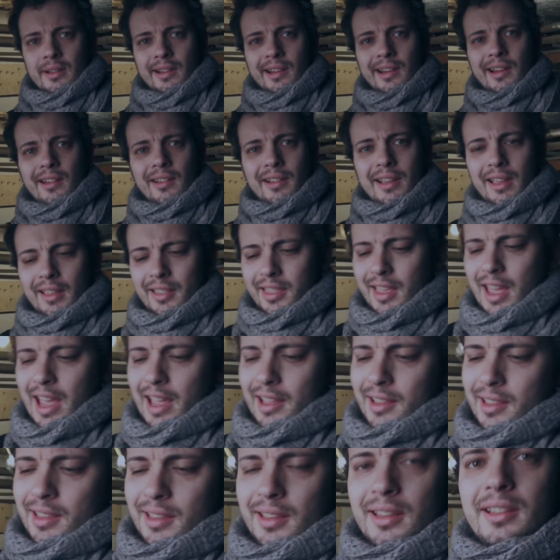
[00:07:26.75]
Look at
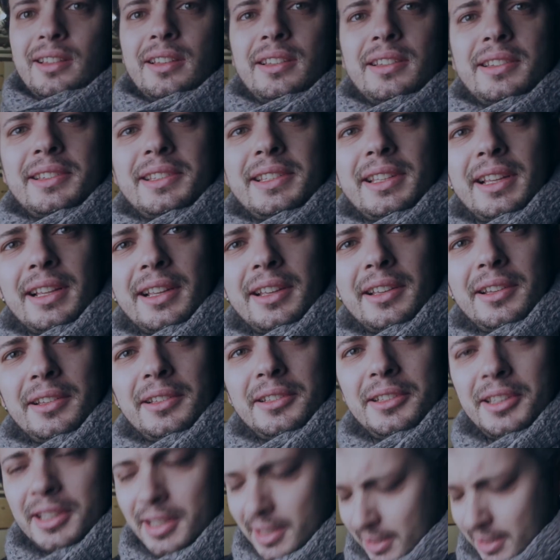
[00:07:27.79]
that, still good.